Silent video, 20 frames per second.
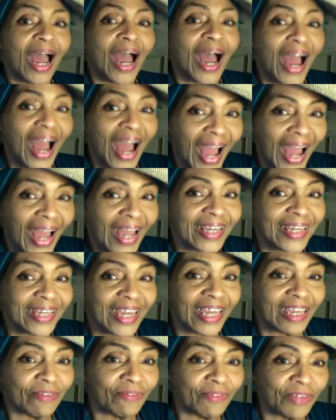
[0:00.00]
I
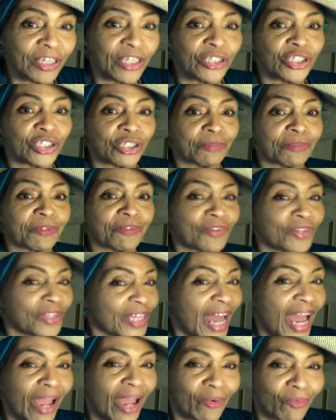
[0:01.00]
gave Egypt for
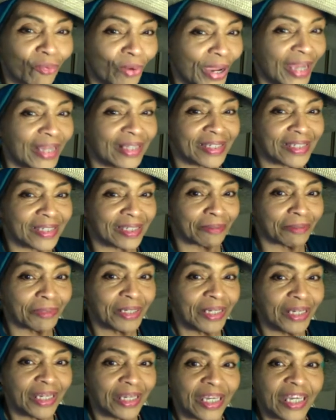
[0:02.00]
thy ransom,
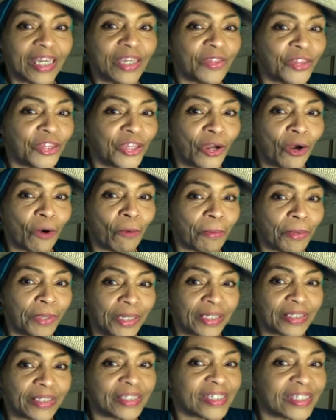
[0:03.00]
Ethiopia
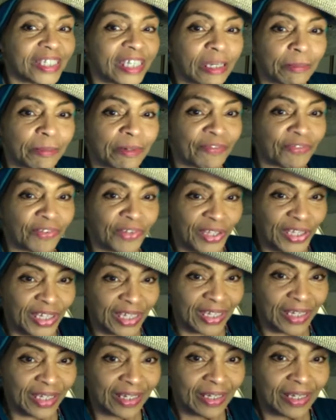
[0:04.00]
and Seba for
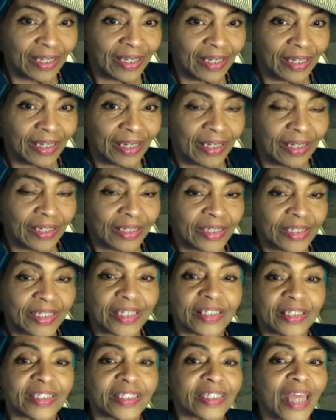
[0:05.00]
thee.
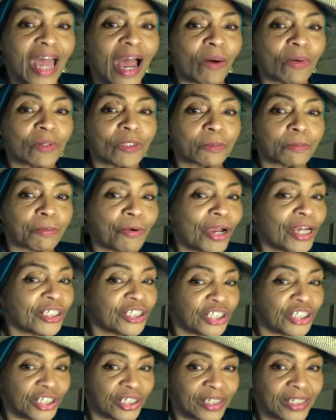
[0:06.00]
Since thou wast
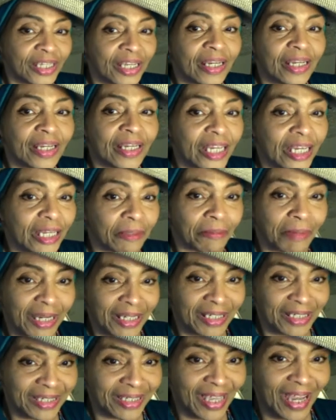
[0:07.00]
precious in my
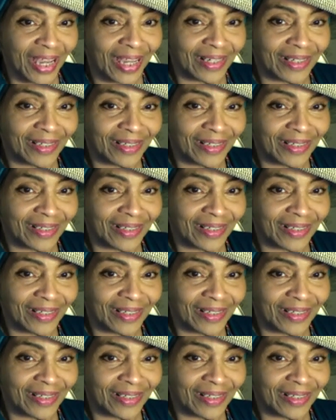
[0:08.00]
sight,